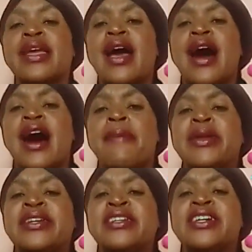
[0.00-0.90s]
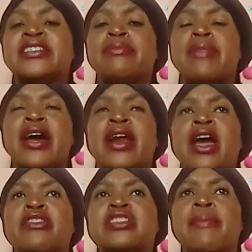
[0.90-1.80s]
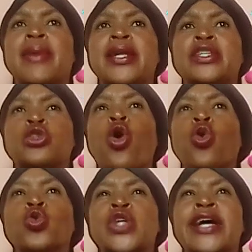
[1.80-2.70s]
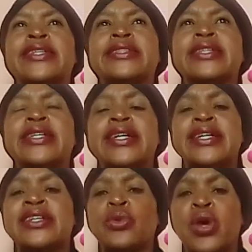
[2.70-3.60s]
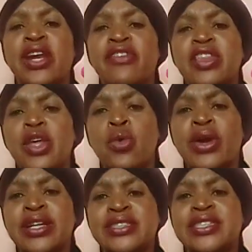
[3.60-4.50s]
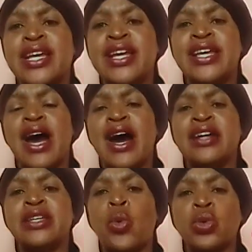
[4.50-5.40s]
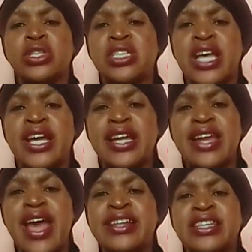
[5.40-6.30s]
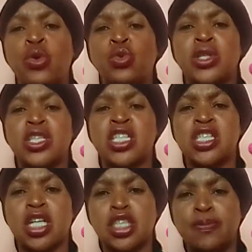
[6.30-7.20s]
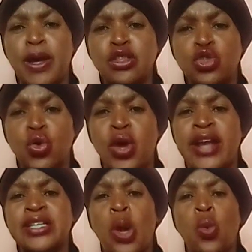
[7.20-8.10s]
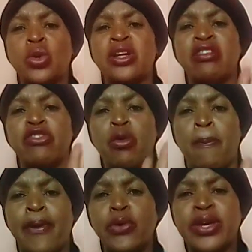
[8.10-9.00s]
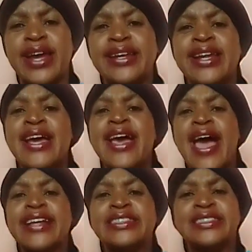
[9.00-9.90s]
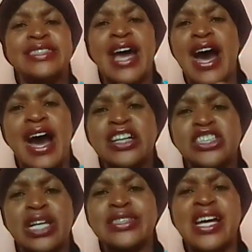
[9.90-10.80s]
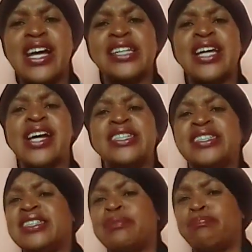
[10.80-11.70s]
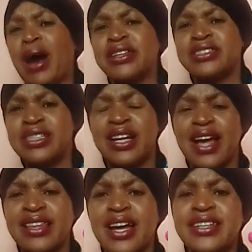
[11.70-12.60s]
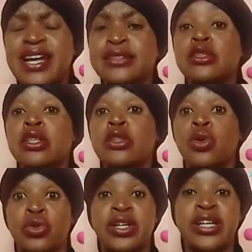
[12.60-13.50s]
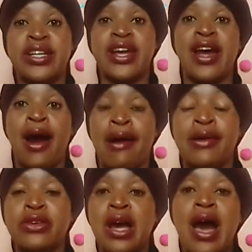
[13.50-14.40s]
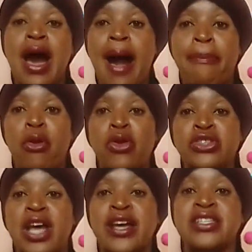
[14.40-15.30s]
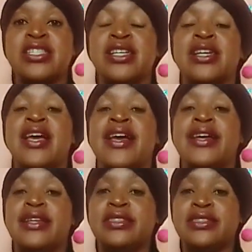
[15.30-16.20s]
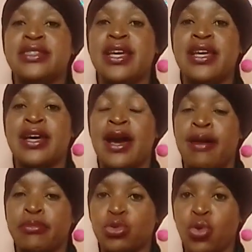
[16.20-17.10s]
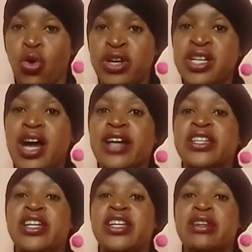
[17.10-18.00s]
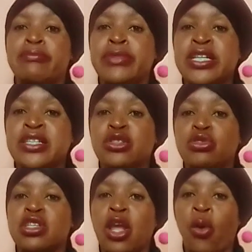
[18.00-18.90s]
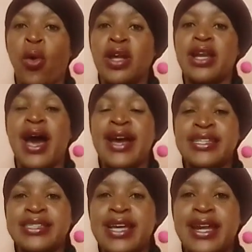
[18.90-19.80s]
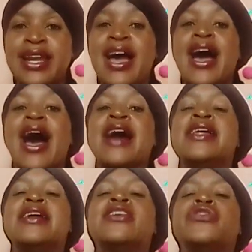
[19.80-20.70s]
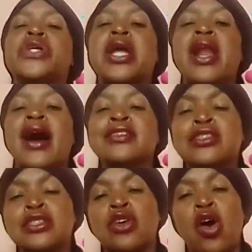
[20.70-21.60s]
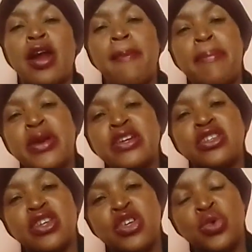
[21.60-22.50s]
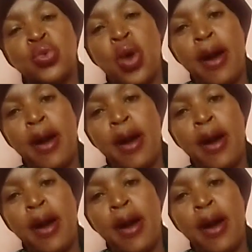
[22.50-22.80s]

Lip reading: Yeah, I mean, it doesn't matter if somebody is old and whatever they want to say, yeah, they would say it, and they would disrespect you, and they would leave you broken and, yeah, shattered and busted like that, and they don't really care about apologizing and saying, I'm sorry, I didn't mean to say what I said, I didn't realize it's gonna break you